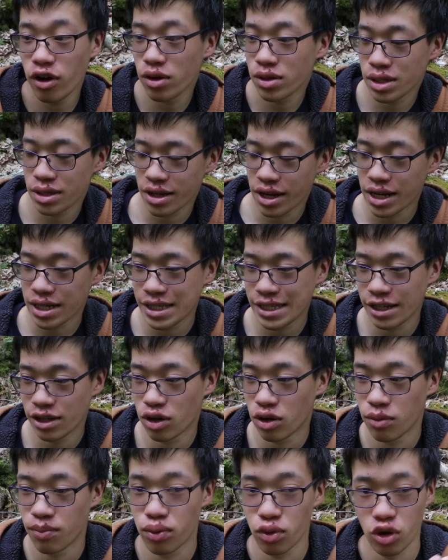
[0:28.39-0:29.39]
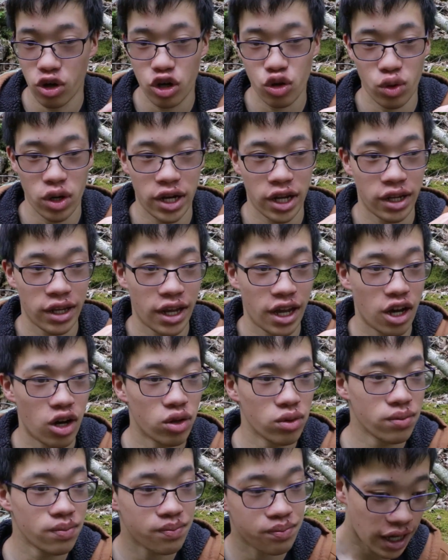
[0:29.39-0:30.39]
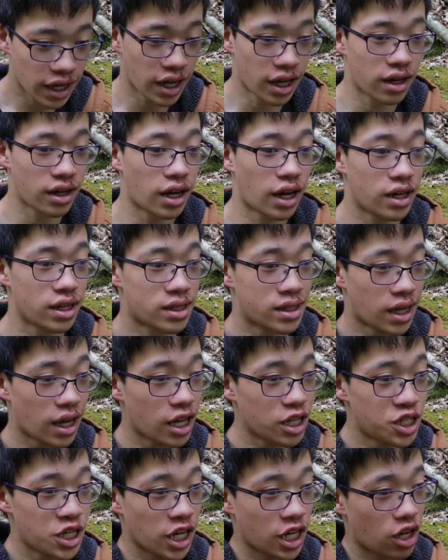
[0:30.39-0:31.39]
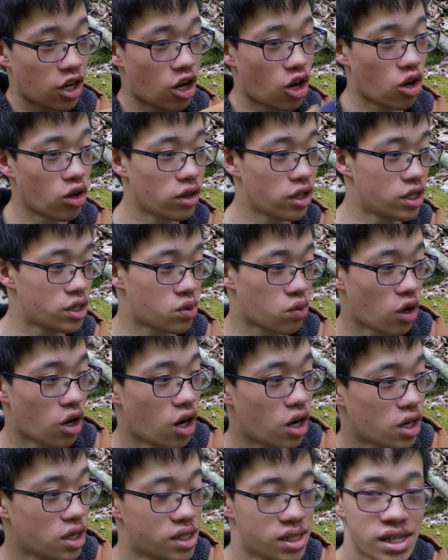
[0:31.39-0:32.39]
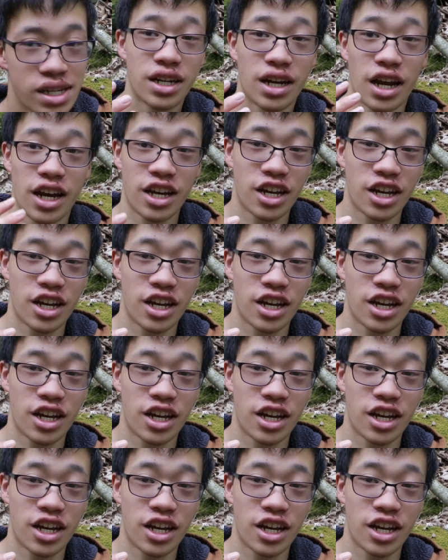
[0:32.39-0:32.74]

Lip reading: There's a nice little brook running down, and I decided to check out all these rocks, and I